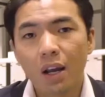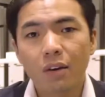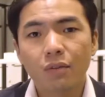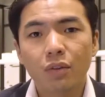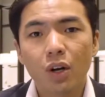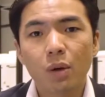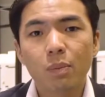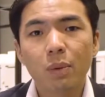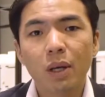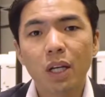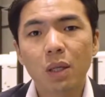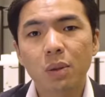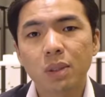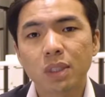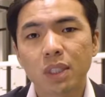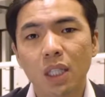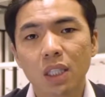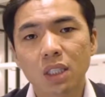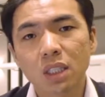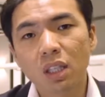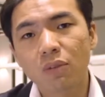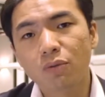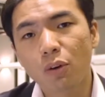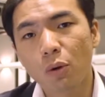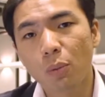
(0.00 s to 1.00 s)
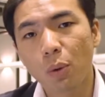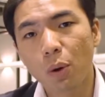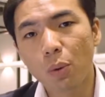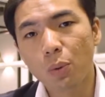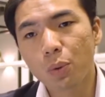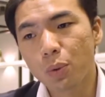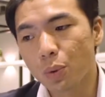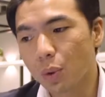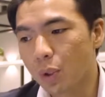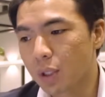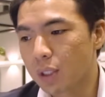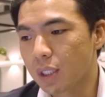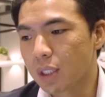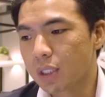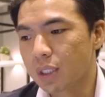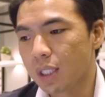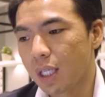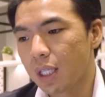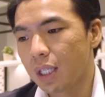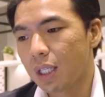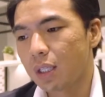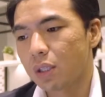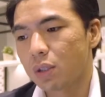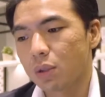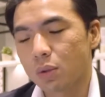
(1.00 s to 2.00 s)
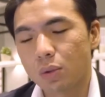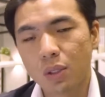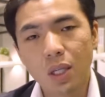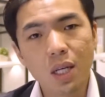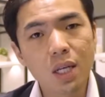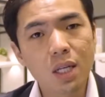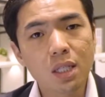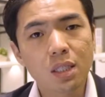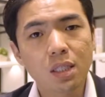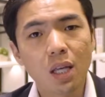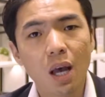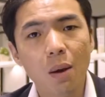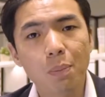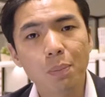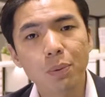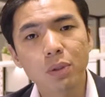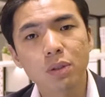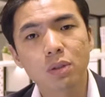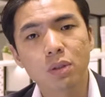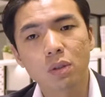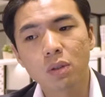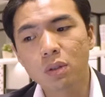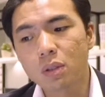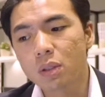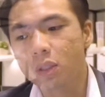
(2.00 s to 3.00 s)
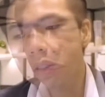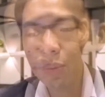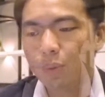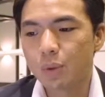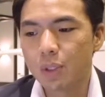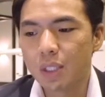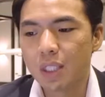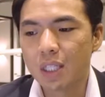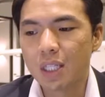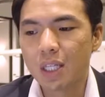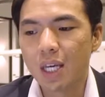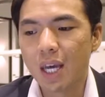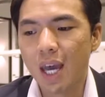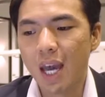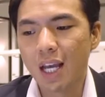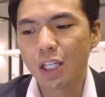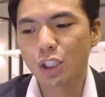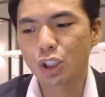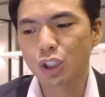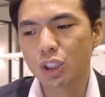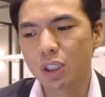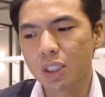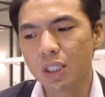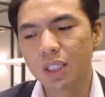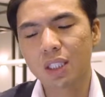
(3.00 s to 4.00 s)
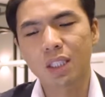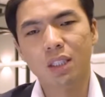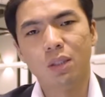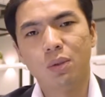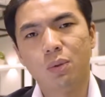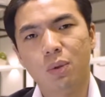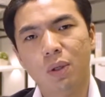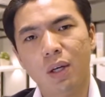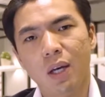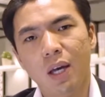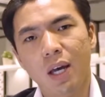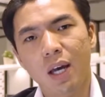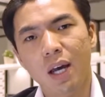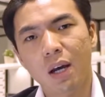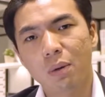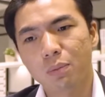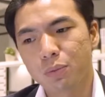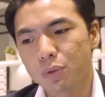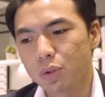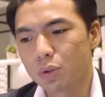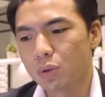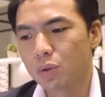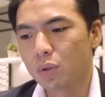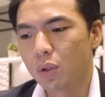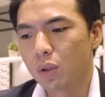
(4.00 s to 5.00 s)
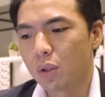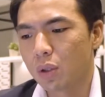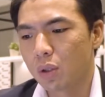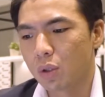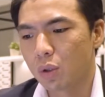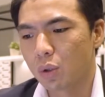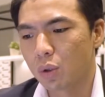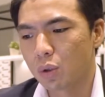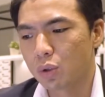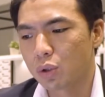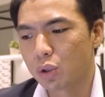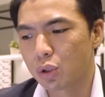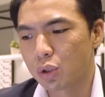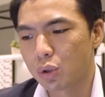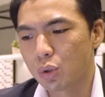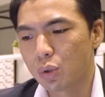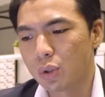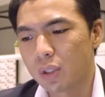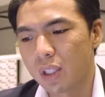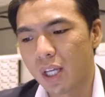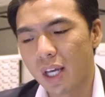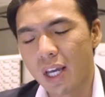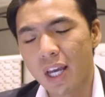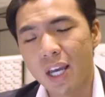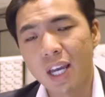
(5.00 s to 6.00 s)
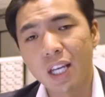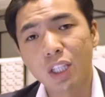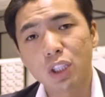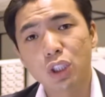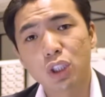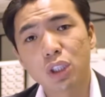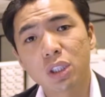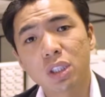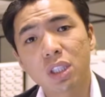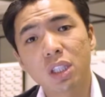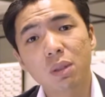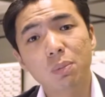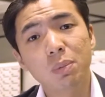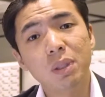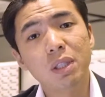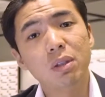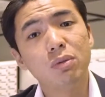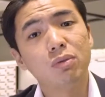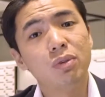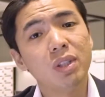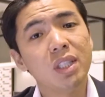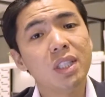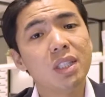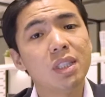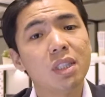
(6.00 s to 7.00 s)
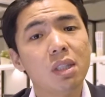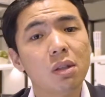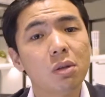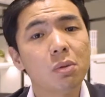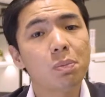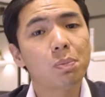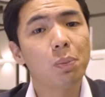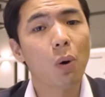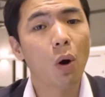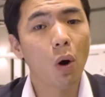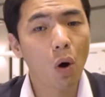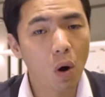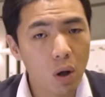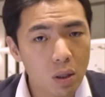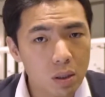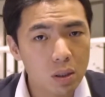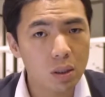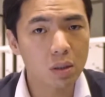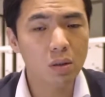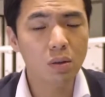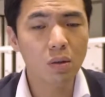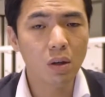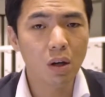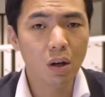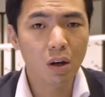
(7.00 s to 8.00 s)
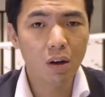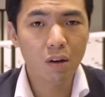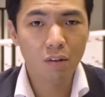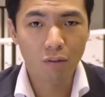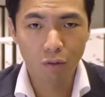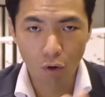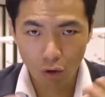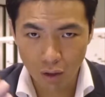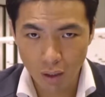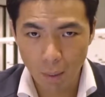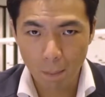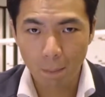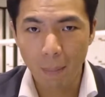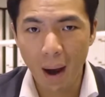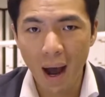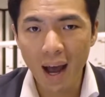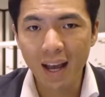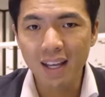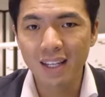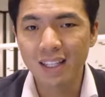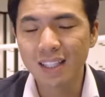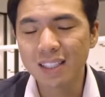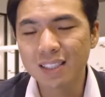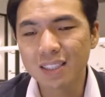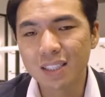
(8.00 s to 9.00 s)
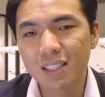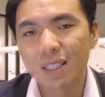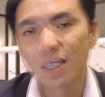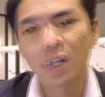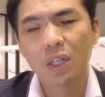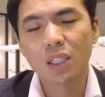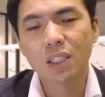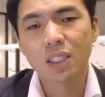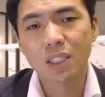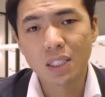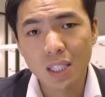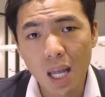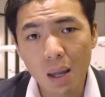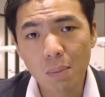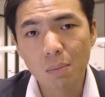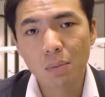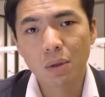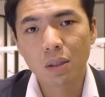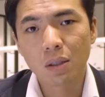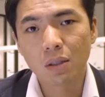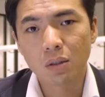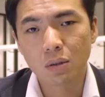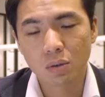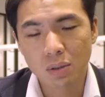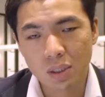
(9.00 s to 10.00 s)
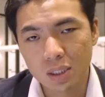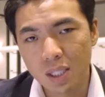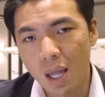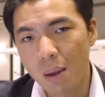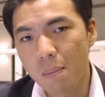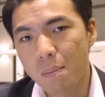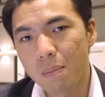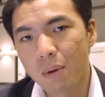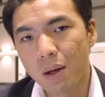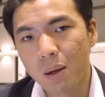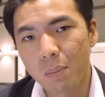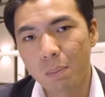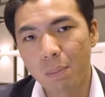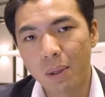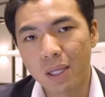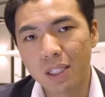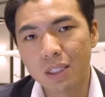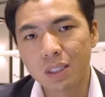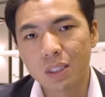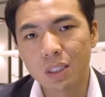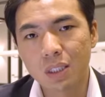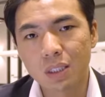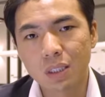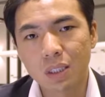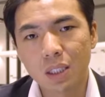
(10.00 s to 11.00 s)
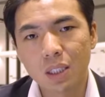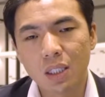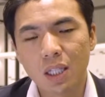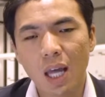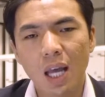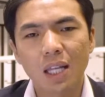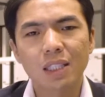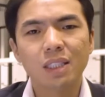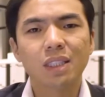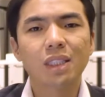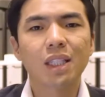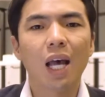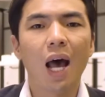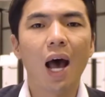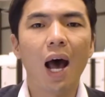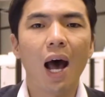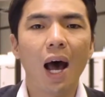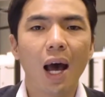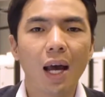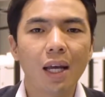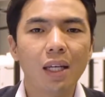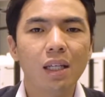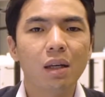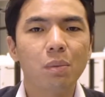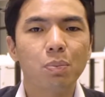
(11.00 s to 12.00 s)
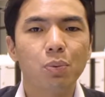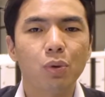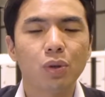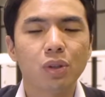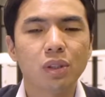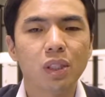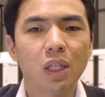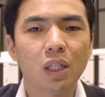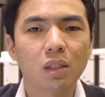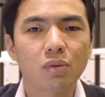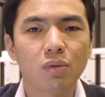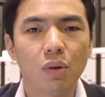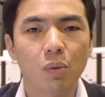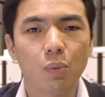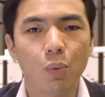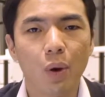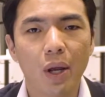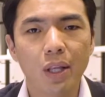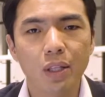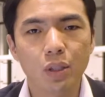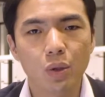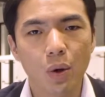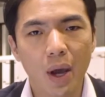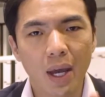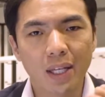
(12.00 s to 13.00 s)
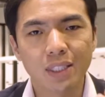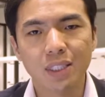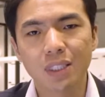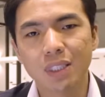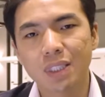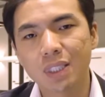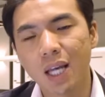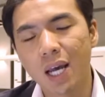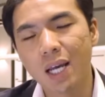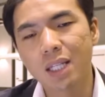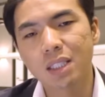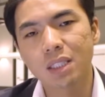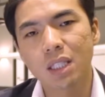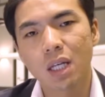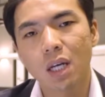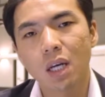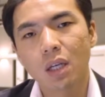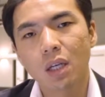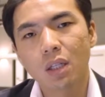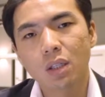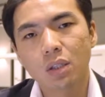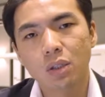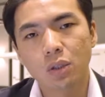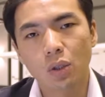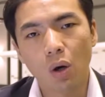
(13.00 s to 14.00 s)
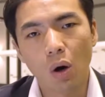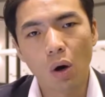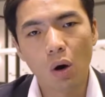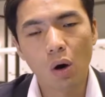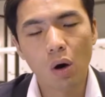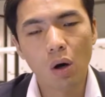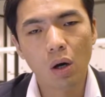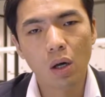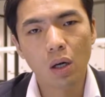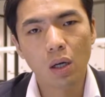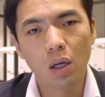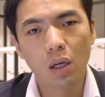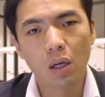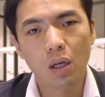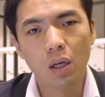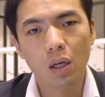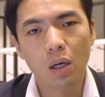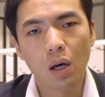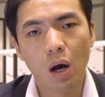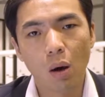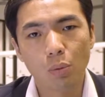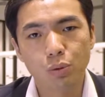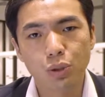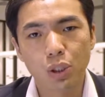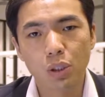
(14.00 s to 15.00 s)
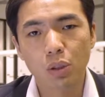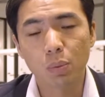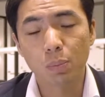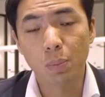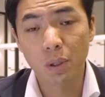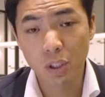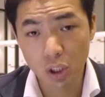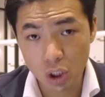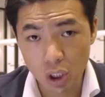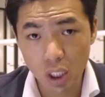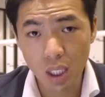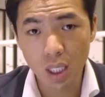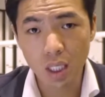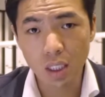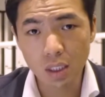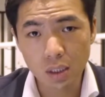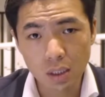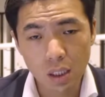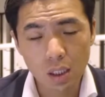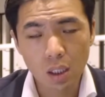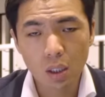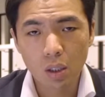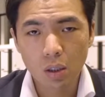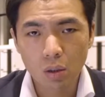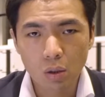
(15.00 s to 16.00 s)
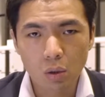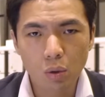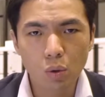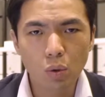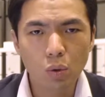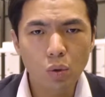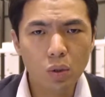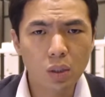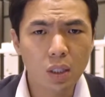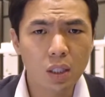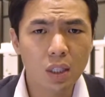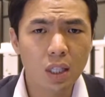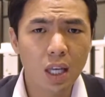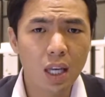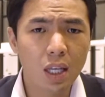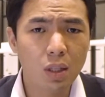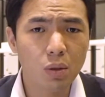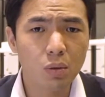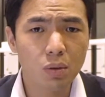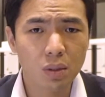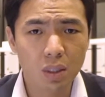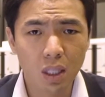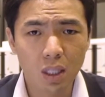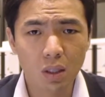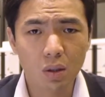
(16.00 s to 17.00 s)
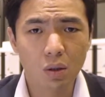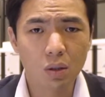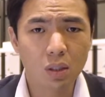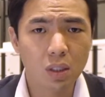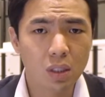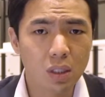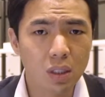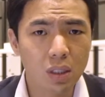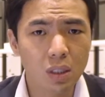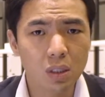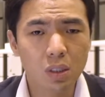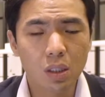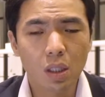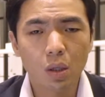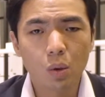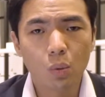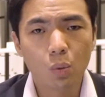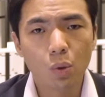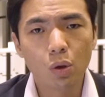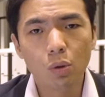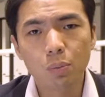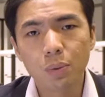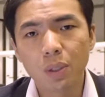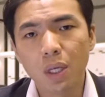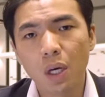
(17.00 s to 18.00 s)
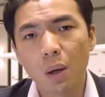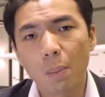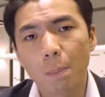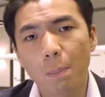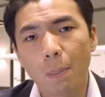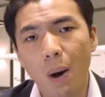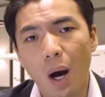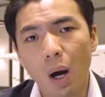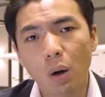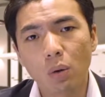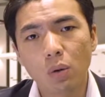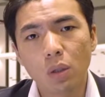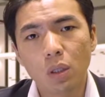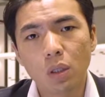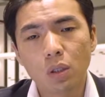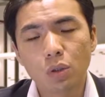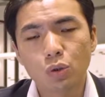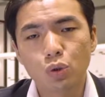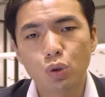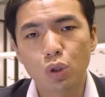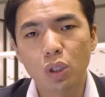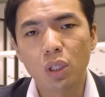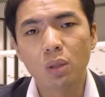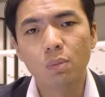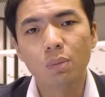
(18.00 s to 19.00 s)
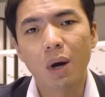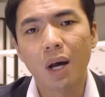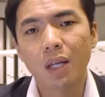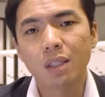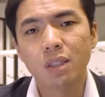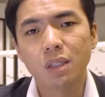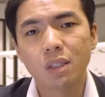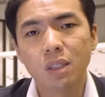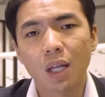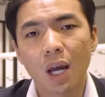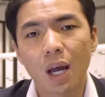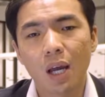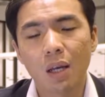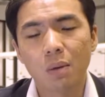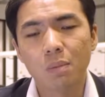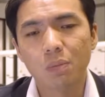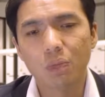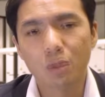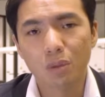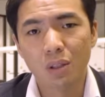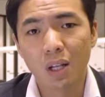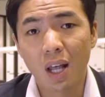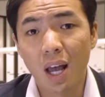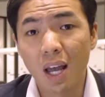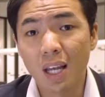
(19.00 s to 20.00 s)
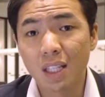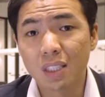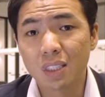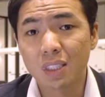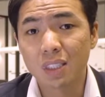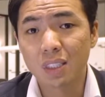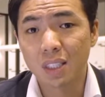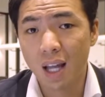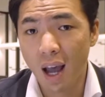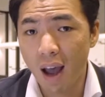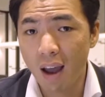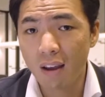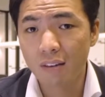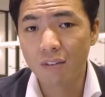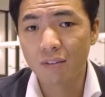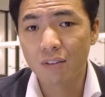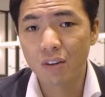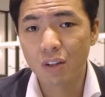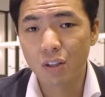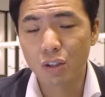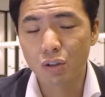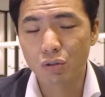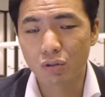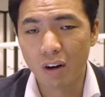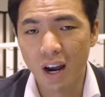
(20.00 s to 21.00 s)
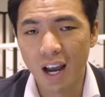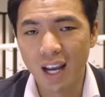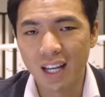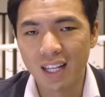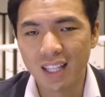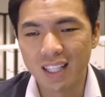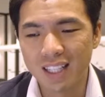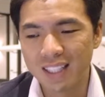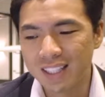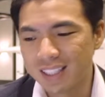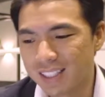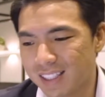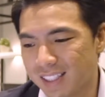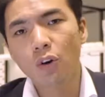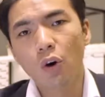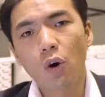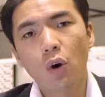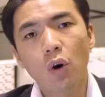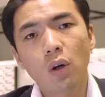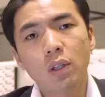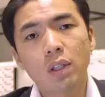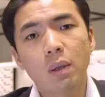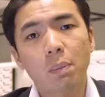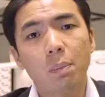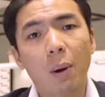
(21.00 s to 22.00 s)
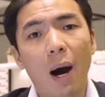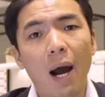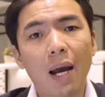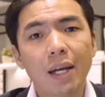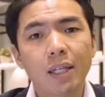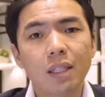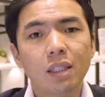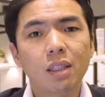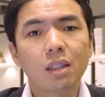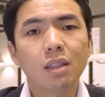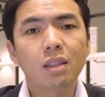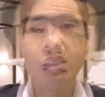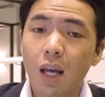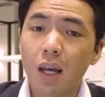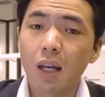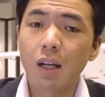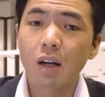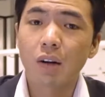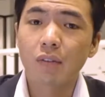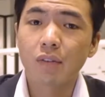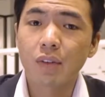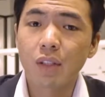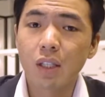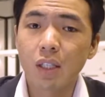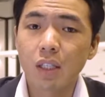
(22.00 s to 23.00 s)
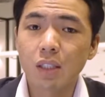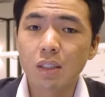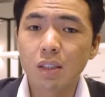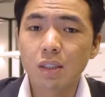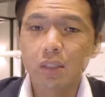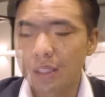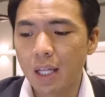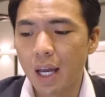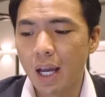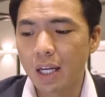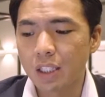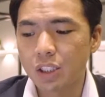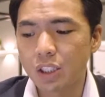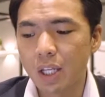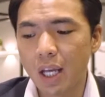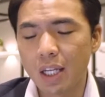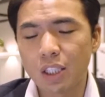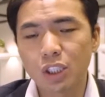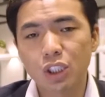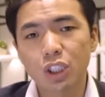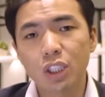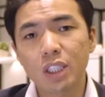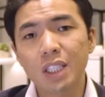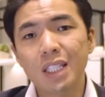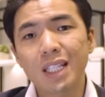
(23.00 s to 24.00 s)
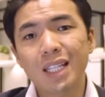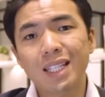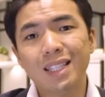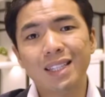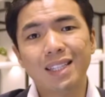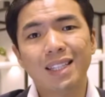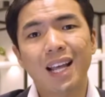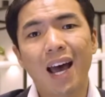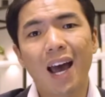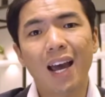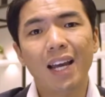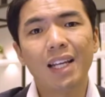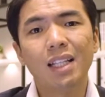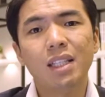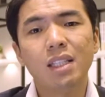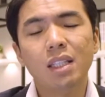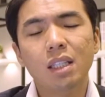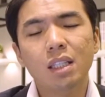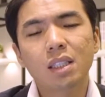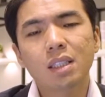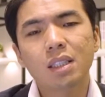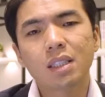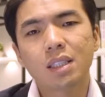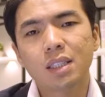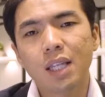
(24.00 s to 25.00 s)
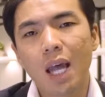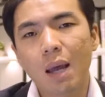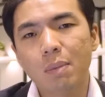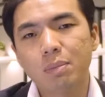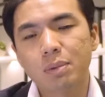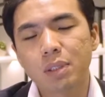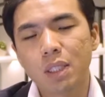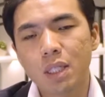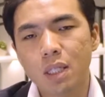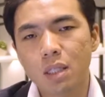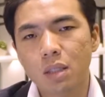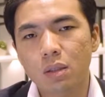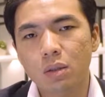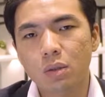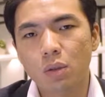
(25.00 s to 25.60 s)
everyone, my name is Casey from Home Quarters, and in today's episode, we actually will help you go through the HDB Resale Portal for the buyers on a step-to-step basis. The entire process from when you exercise your option to purchase to the day you take your keys will be about 3 months time. So let's dive right in. For the buying side of things, there is actually 9 steps in